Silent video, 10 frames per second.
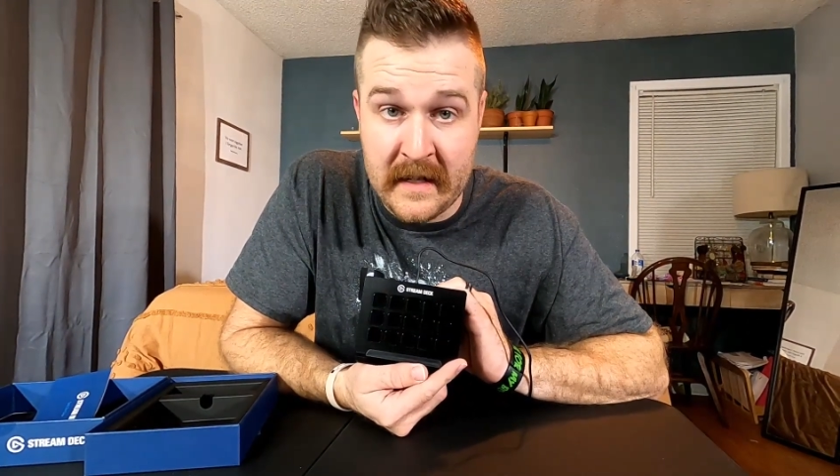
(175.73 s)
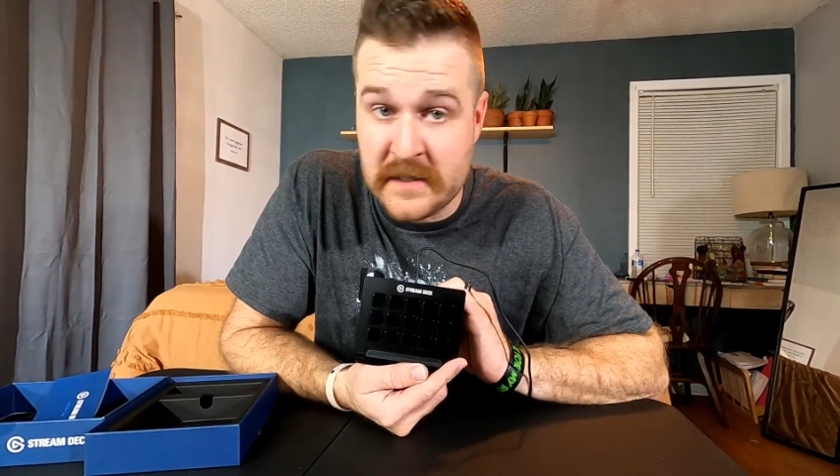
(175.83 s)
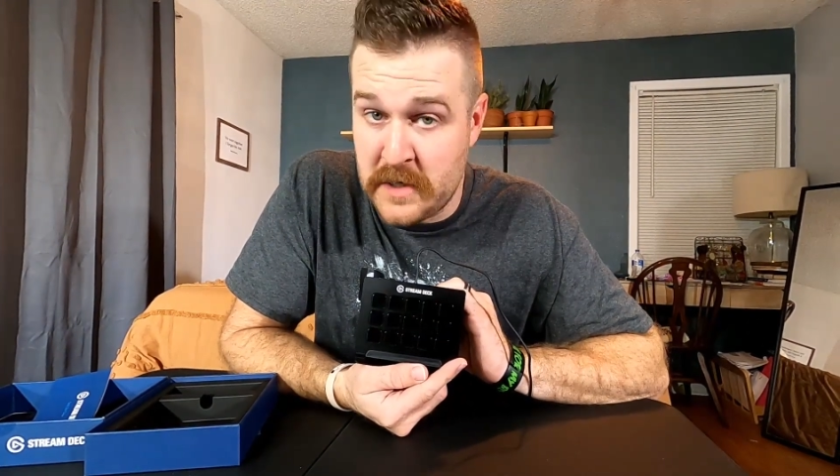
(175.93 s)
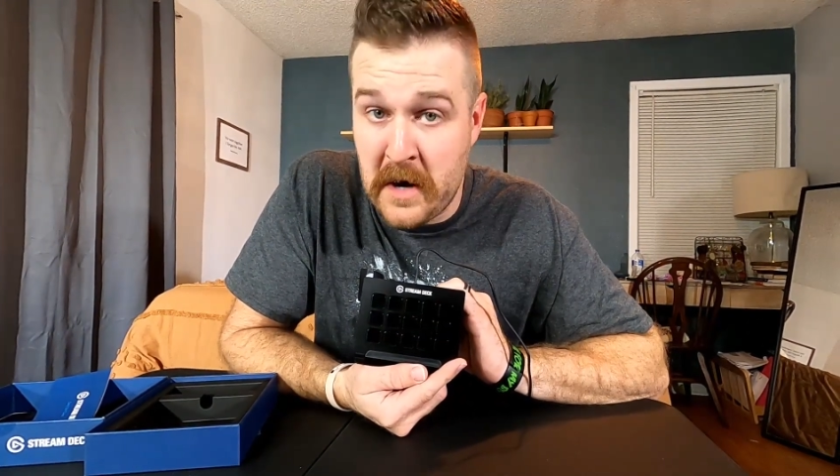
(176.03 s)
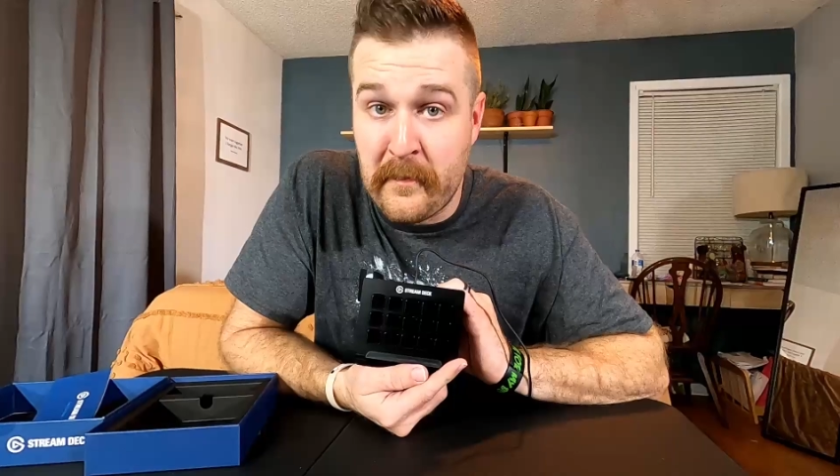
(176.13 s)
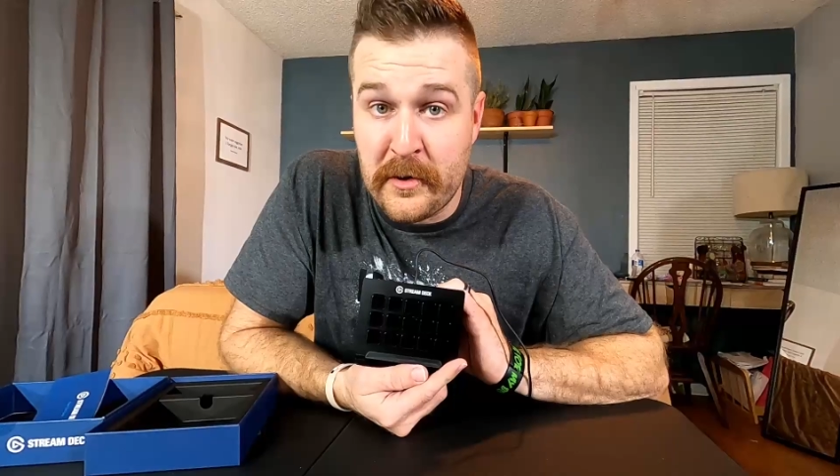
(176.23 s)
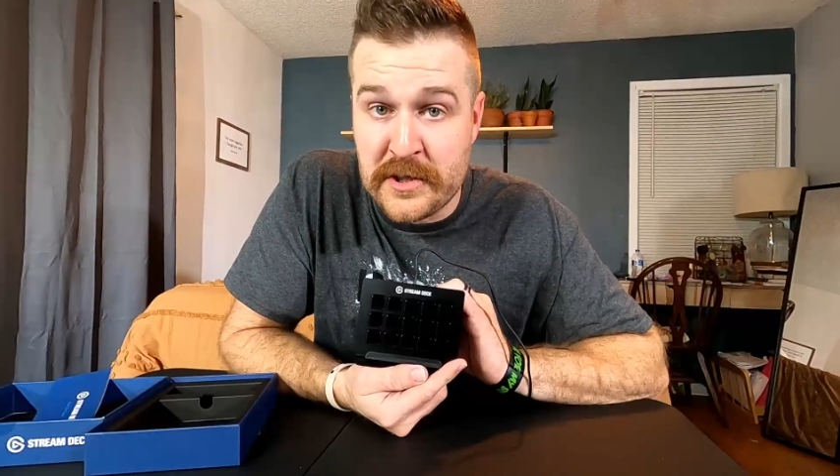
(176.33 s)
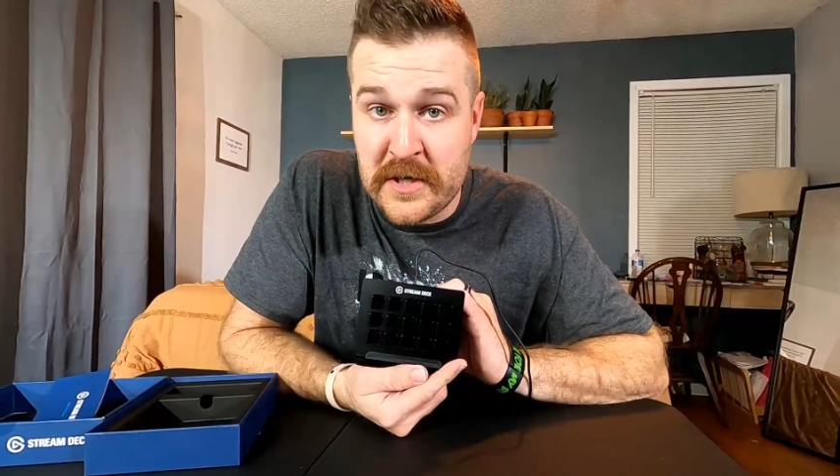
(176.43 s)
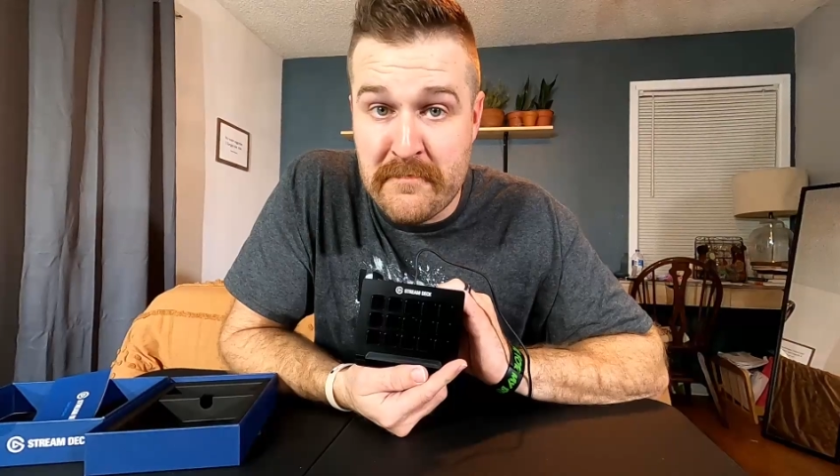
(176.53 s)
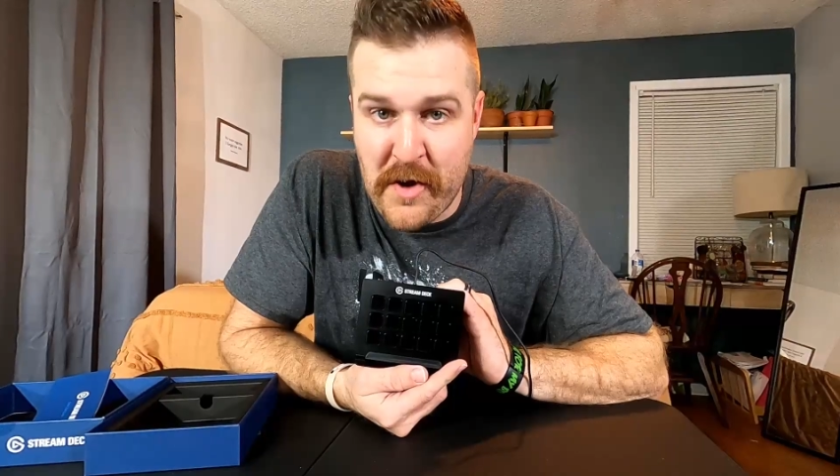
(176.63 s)
and start
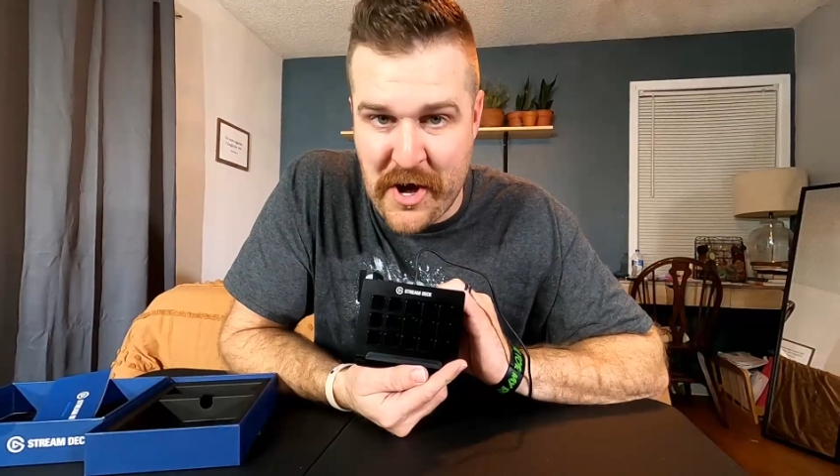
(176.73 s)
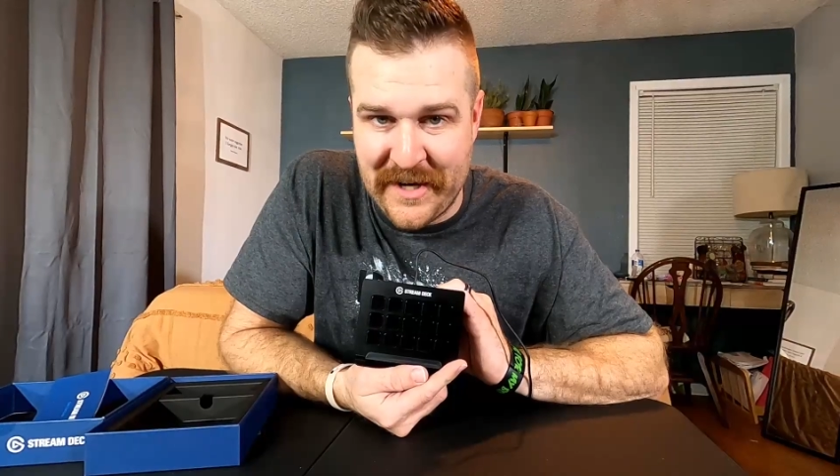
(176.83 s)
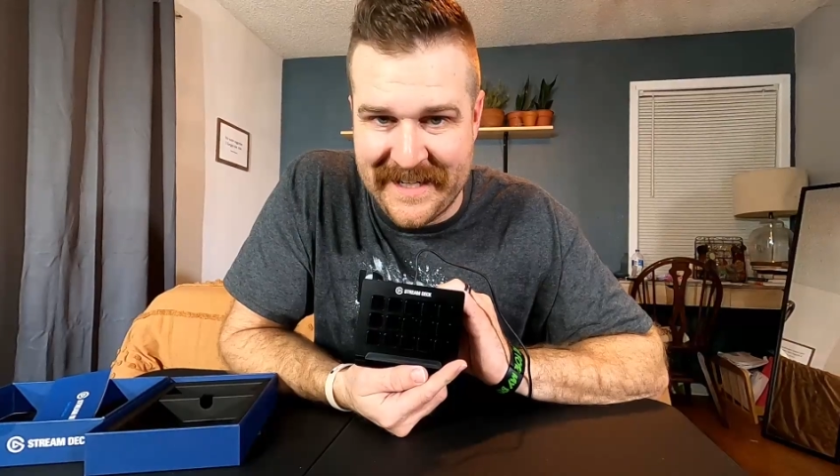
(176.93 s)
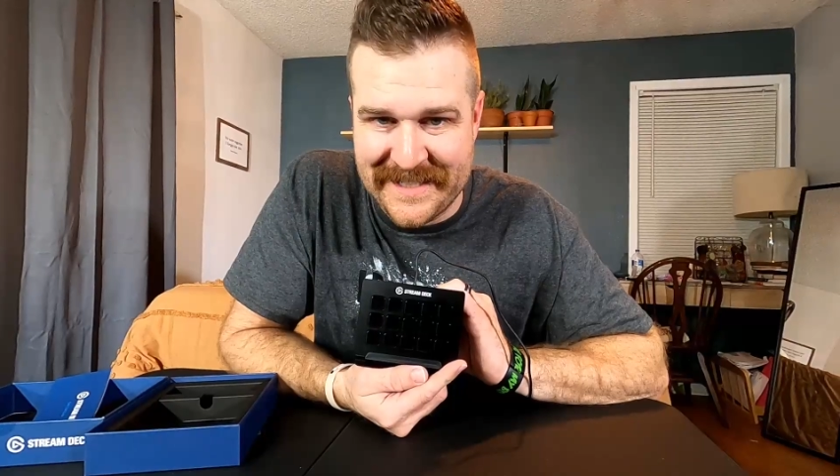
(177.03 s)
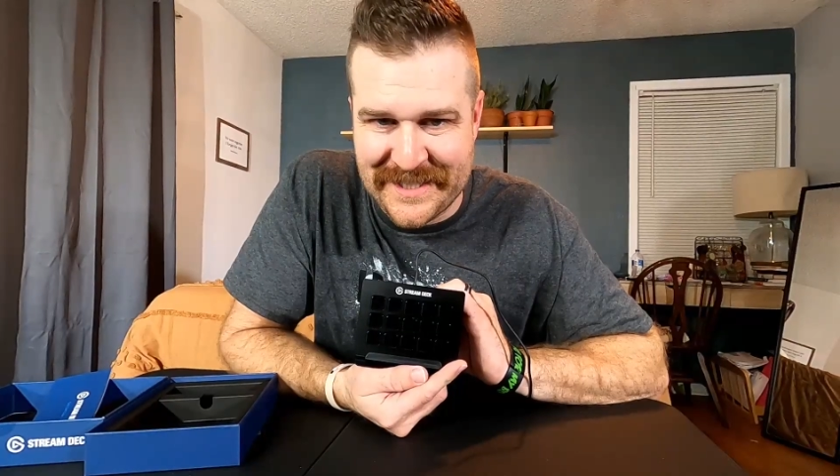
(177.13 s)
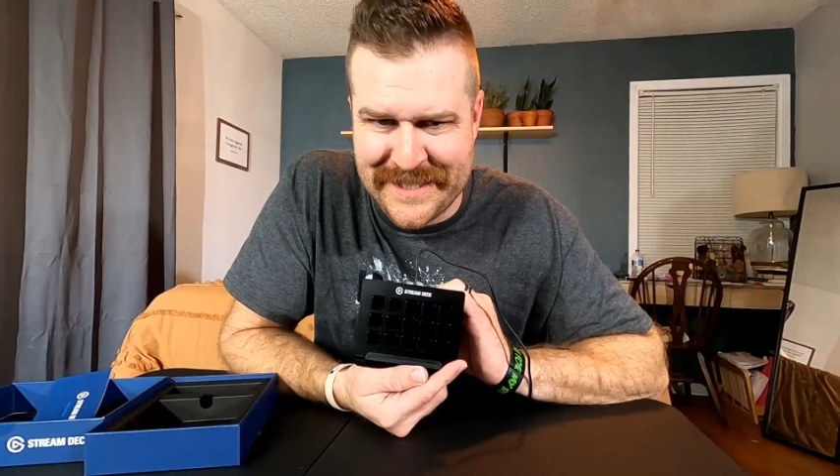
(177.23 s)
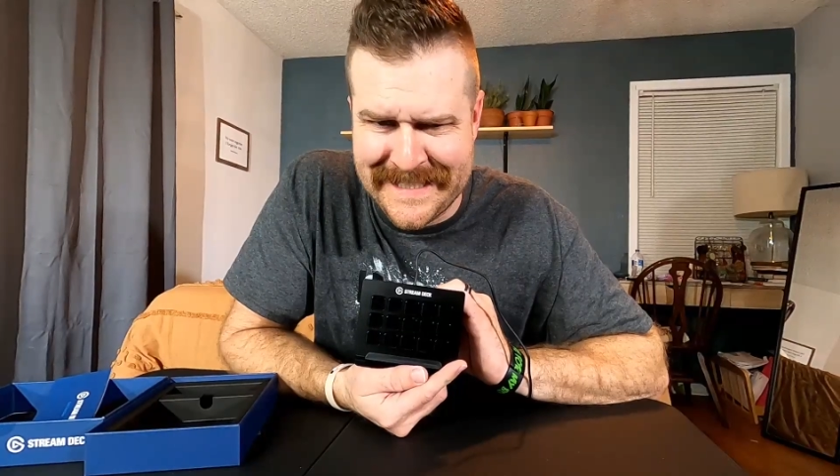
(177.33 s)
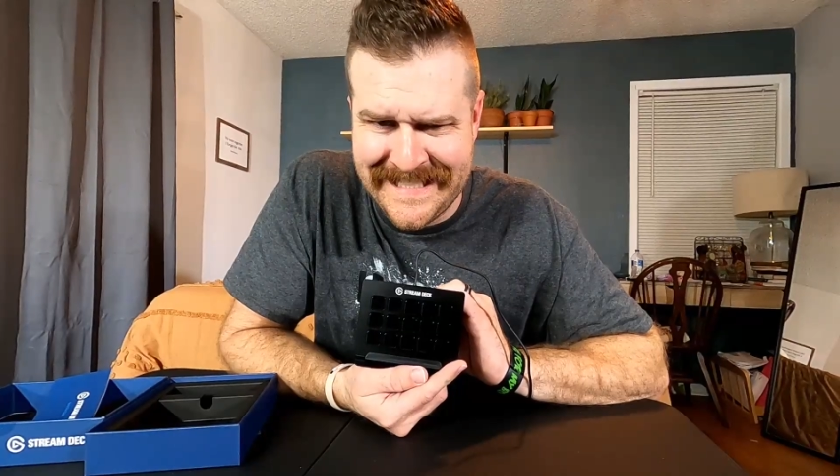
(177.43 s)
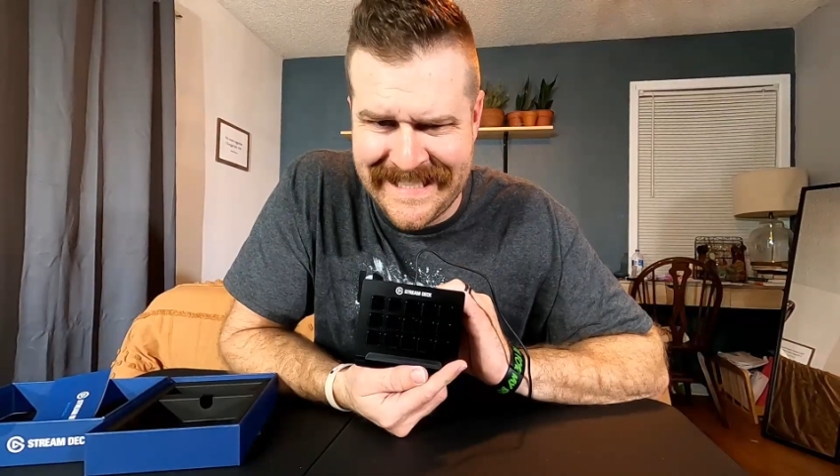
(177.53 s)
pushing buttons.